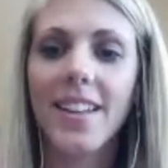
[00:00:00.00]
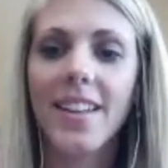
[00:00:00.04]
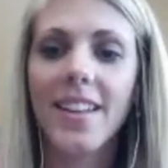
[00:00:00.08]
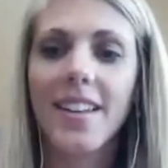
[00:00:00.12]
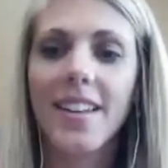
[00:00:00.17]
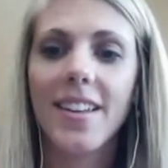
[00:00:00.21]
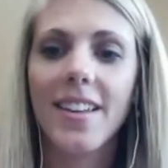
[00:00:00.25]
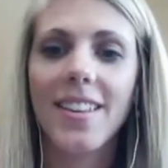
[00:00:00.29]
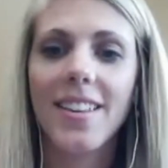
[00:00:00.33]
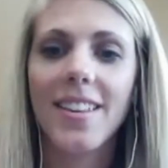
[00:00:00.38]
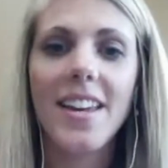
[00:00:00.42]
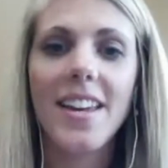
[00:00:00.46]

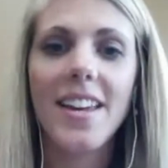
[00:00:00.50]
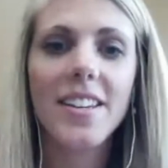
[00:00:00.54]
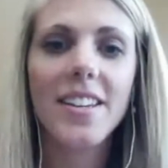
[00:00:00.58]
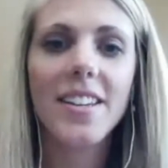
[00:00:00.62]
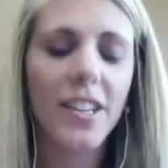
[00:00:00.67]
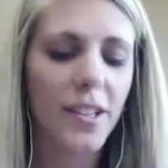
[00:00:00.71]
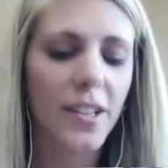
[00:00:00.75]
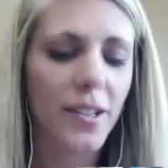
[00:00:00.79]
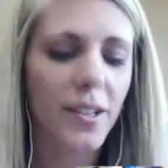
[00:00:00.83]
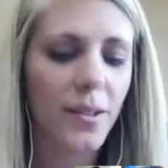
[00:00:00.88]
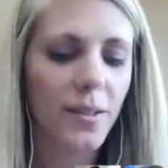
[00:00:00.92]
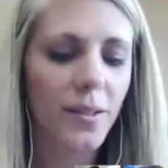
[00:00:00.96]
Thank
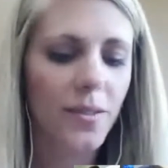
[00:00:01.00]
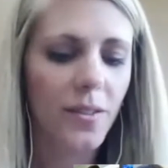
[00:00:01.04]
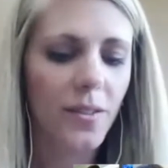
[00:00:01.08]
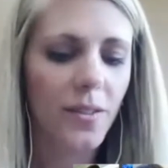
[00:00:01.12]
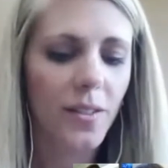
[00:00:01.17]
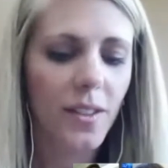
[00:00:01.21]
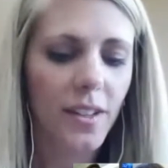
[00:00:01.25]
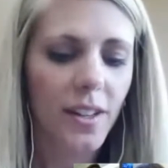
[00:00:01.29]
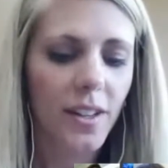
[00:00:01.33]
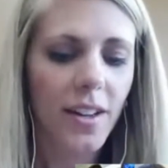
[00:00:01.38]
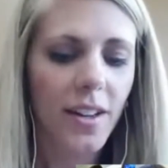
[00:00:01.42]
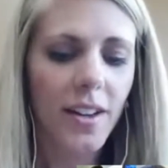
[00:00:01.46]
you.
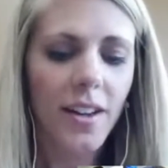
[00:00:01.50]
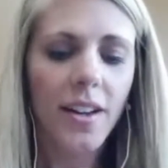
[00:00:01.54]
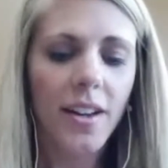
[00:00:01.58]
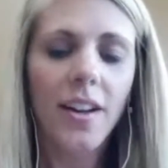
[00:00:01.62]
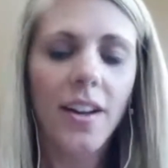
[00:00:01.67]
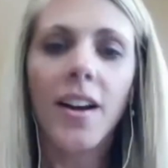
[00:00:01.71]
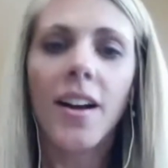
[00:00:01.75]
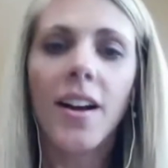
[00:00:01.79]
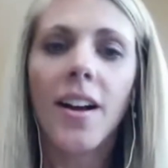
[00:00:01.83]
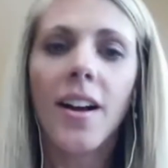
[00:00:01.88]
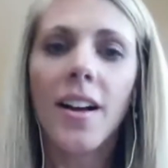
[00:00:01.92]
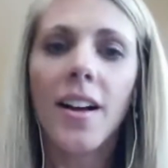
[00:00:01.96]

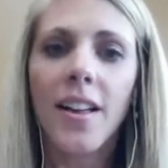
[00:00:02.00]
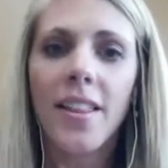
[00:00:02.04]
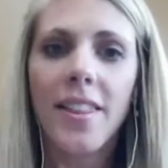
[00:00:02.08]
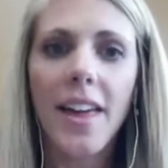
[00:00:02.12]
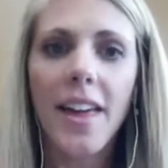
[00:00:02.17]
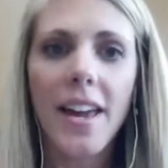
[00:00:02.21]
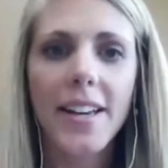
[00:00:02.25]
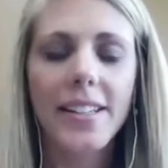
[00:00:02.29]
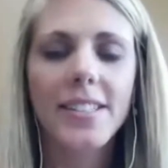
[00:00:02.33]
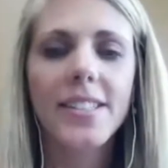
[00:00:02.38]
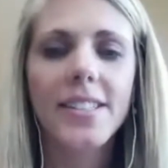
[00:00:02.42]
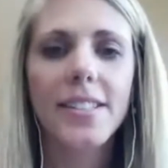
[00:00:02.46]

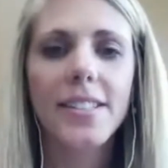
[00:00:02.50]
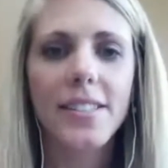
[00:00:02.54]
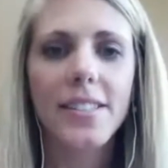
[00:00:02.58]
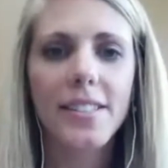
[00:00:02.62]
Thanks. This is